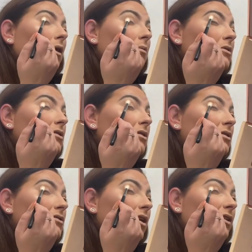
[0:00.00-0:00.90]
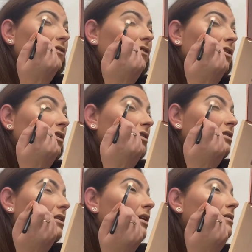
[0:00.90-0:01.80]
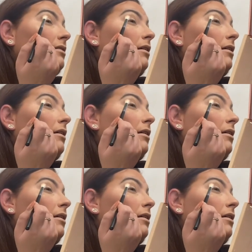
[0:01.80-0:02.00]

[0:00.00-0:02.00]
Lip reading: I'm just going to try and focus this